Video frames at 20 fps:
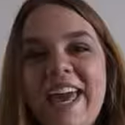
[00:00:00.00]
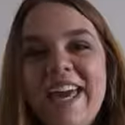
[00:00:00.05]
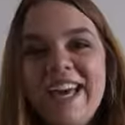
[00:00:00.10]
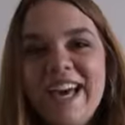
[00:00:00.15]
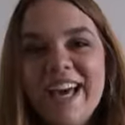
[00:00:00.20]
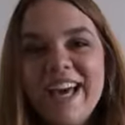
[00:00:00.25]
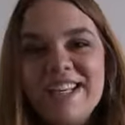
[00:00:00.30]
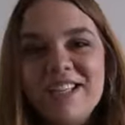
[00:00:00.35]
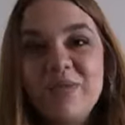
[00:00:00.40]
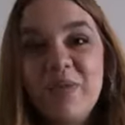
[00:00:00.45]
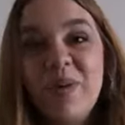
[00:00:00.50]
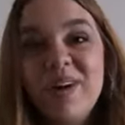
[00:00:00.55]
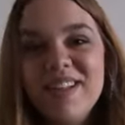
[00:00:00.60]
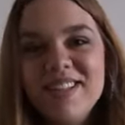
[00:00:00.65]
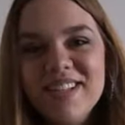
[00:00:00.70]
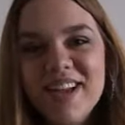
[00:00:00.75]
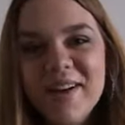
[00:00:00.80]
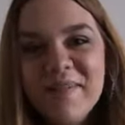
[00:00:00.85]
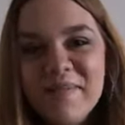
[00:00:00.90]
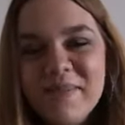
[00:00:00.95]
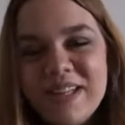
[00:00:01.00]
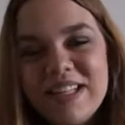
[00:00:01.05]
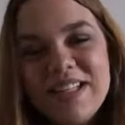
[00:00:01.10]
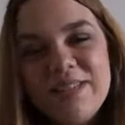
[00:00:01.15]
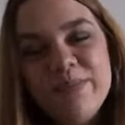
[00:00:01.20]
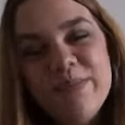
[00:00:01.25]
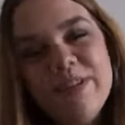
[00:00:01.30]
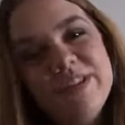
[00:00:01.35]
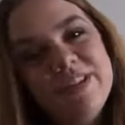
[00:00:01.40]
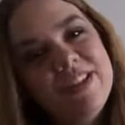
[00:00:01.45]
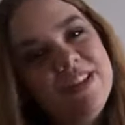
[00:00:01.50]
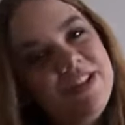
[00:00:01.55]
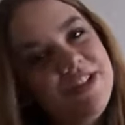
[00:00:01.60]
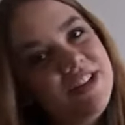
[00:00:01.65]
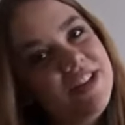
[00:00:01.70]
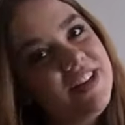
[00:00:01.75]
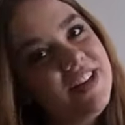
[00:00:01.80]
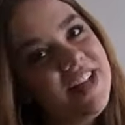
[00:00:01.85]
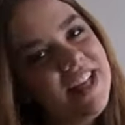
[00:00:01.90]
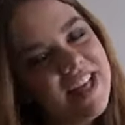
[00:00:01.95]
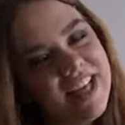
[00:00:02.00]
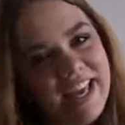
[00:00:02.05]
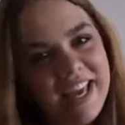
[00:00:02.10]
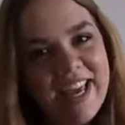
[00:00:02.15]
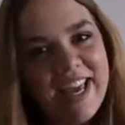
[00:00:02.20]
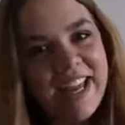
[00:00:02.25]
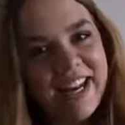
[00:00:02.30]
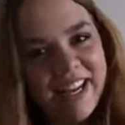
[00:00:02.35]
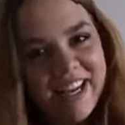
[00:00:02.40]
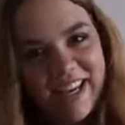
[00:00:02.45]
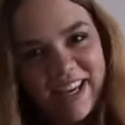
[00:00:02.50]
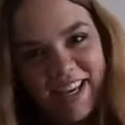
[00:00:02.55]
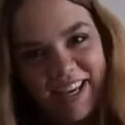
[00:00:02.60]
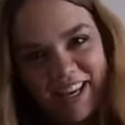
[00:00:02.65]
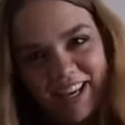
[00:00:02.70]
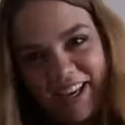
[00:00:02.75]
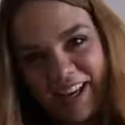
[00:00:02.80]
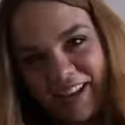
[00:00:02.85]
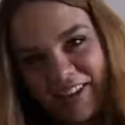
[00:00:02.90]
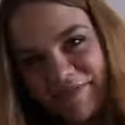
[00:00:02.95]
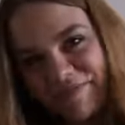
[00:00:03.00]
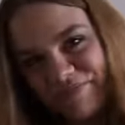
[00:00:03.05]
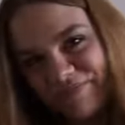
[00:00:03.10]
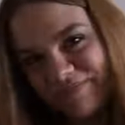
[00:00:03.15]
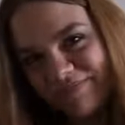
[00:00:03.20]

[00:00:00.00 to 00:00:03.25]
Hey guys, what's up? It's Musician Annie.